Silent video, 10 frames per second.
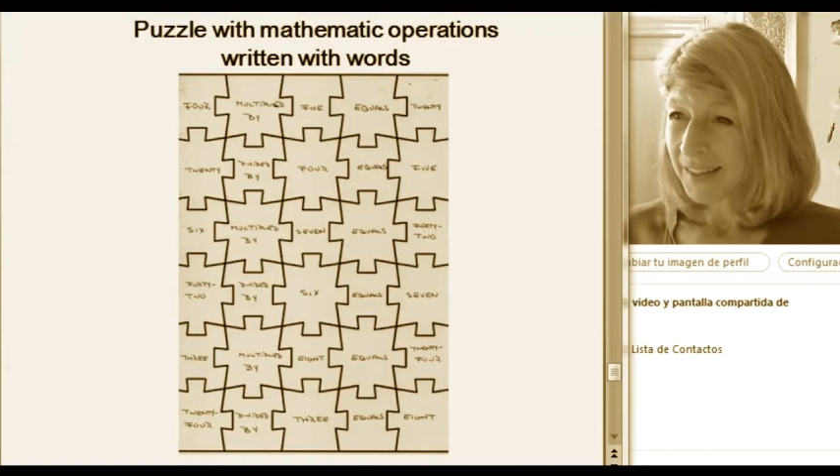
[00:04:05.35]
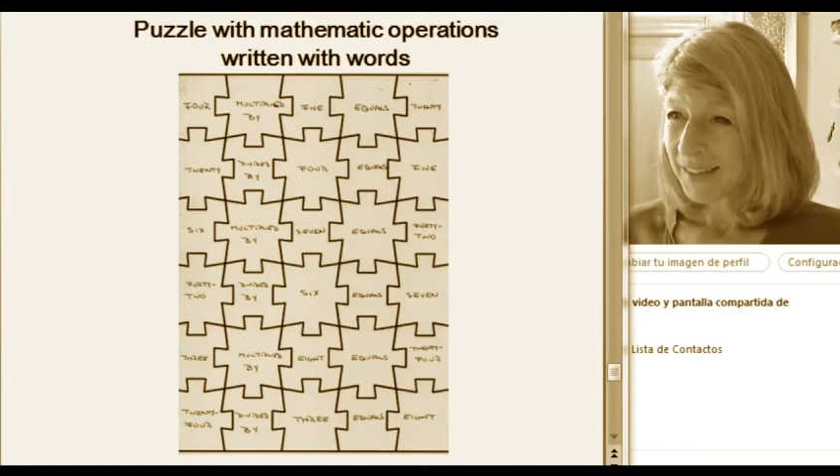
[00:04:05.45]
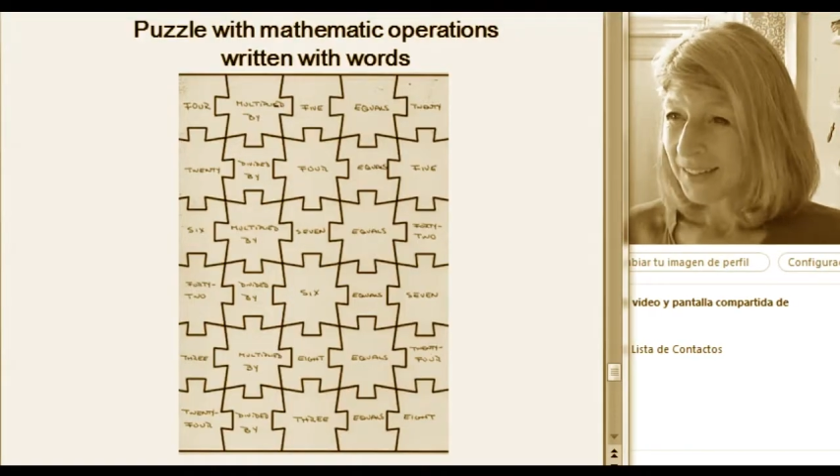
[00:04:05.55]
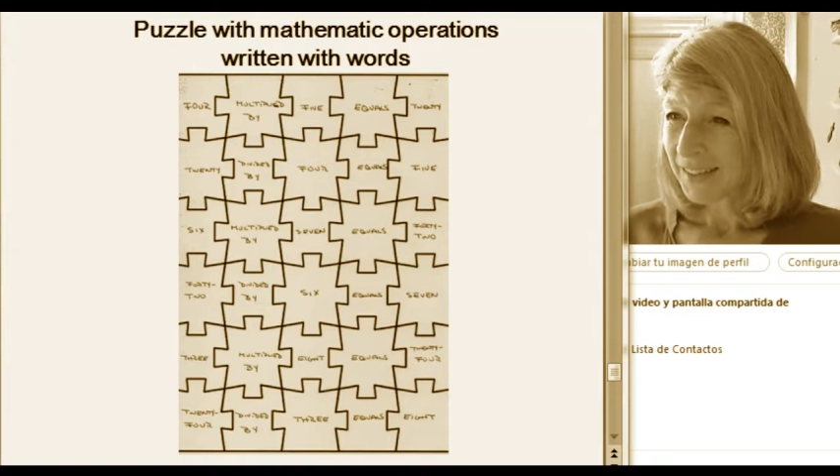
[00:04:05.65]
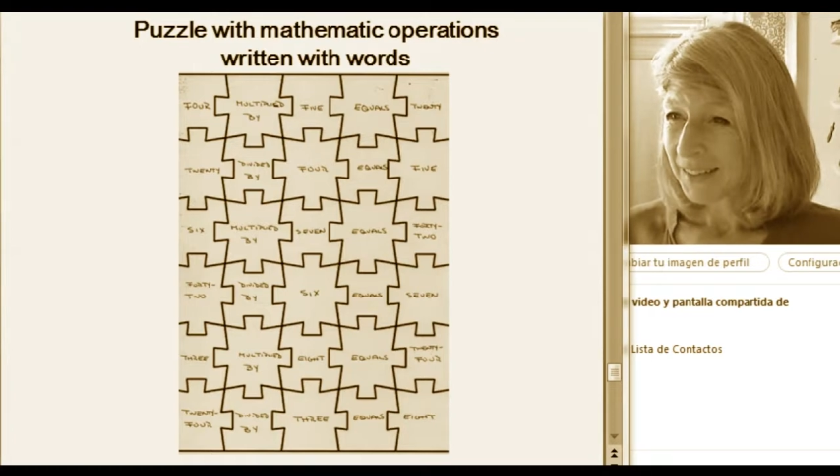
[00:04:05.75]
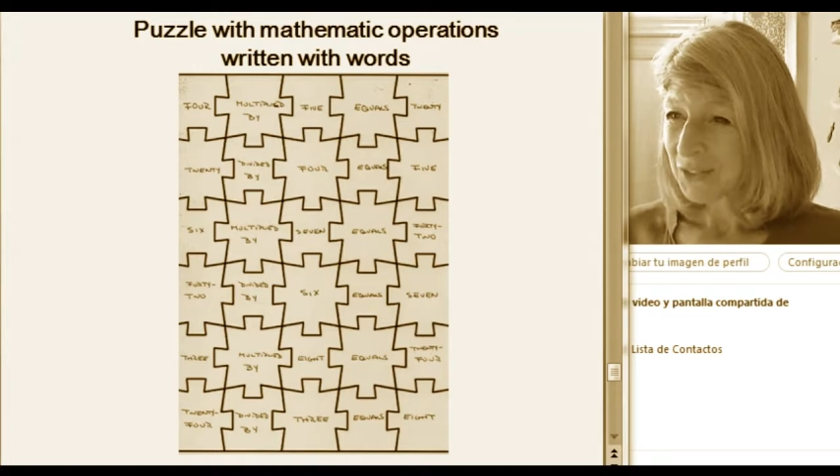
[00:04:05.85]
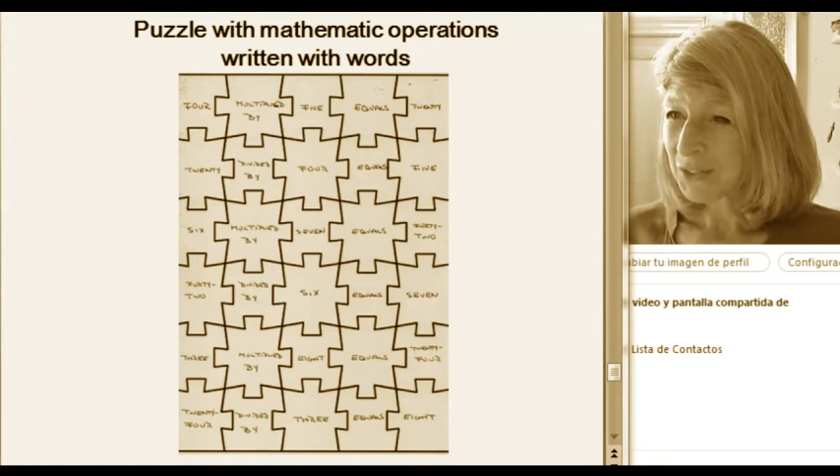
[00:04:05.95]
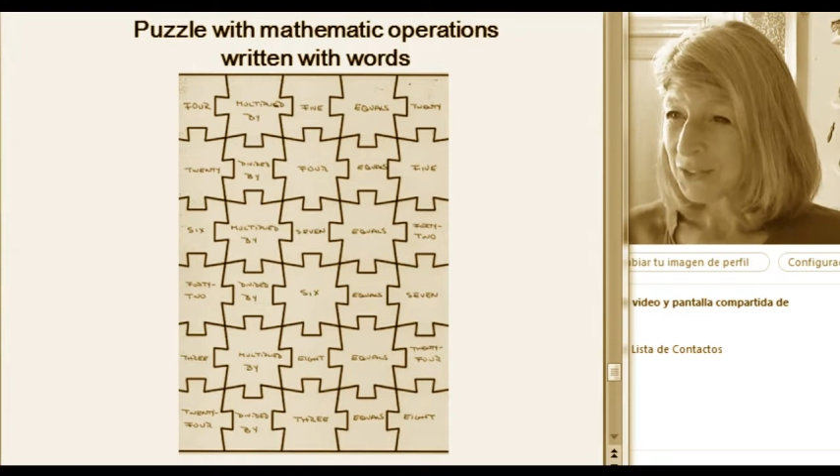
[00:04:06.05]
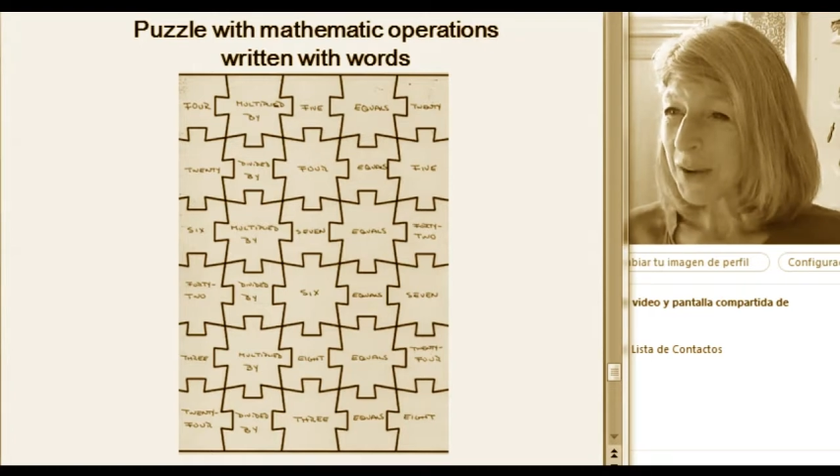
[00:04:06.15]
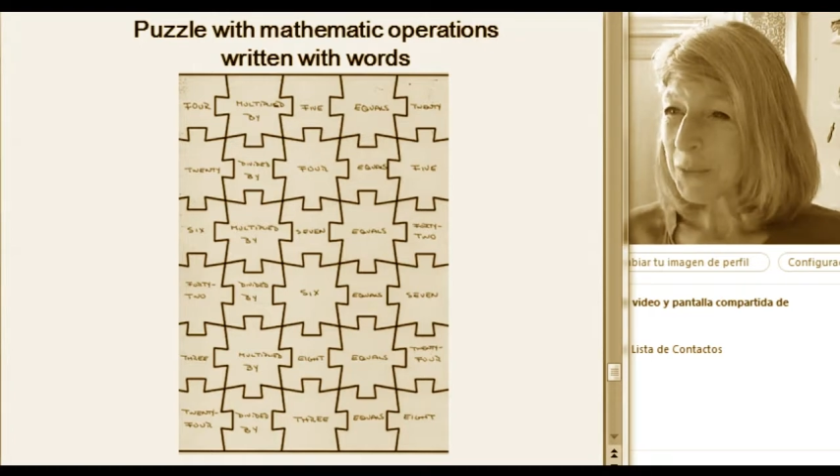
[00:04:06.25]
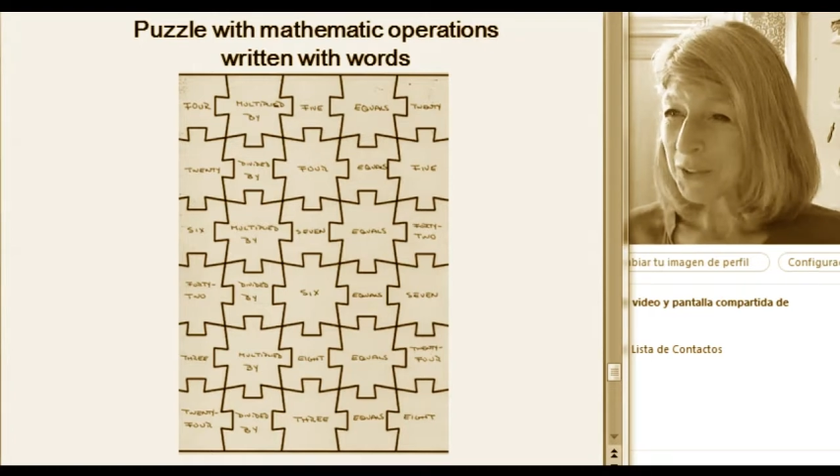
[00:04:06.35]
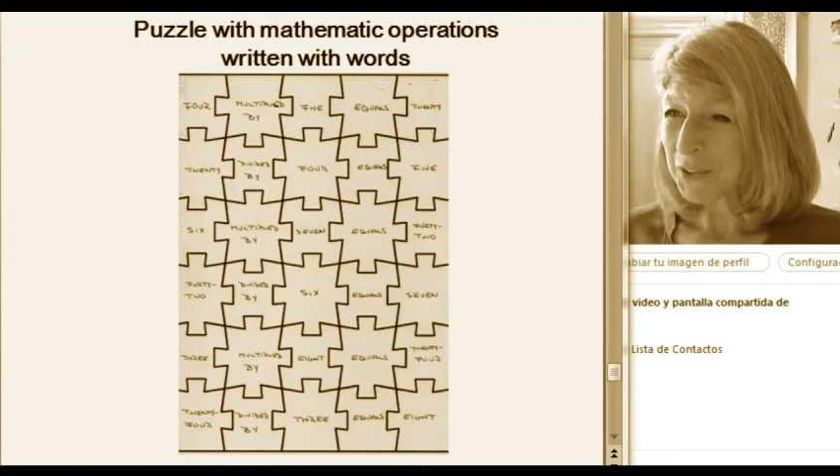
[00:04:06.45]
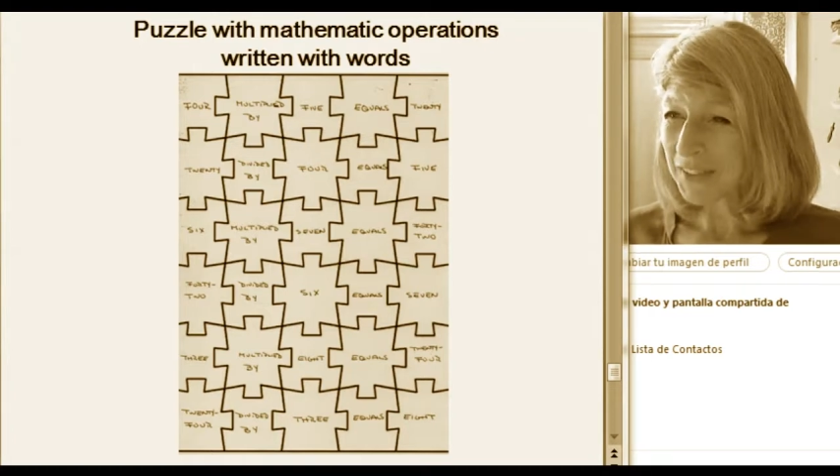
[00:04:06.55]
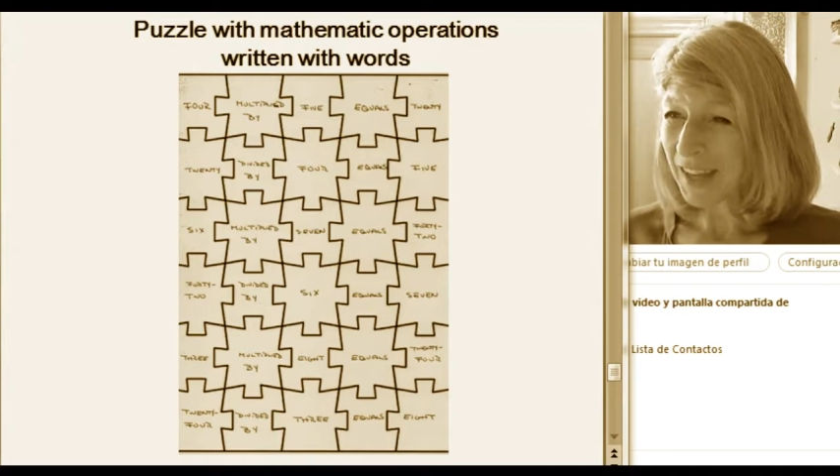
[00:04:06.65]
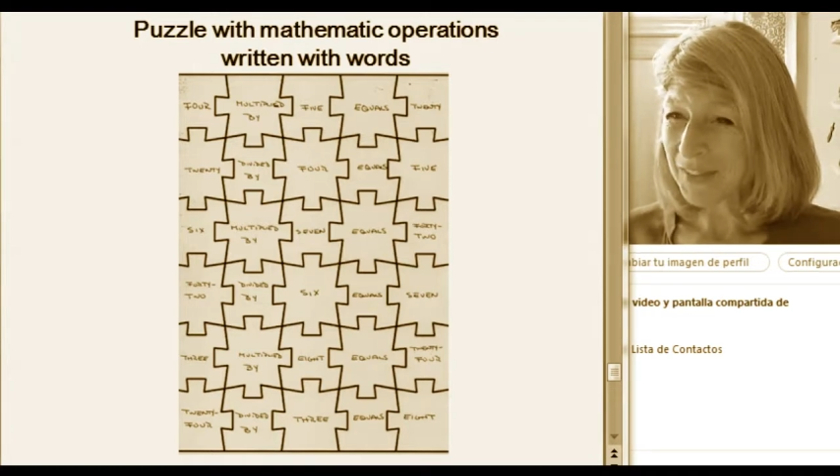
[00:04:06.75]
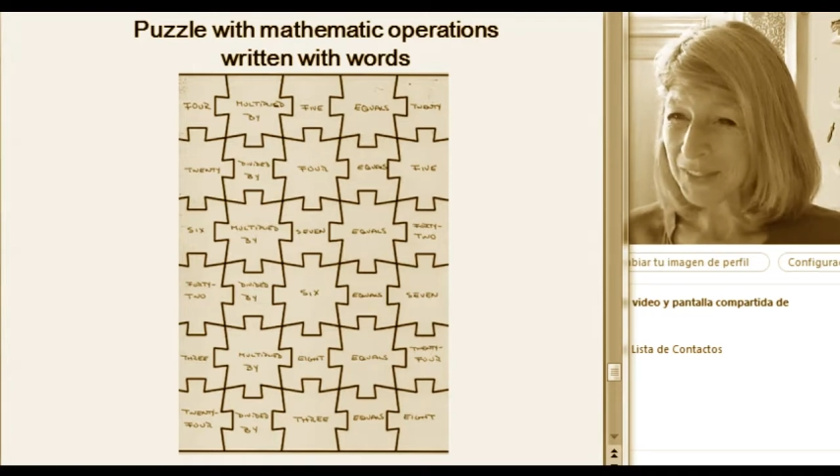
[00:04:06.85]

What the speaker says: So that was our scaffolding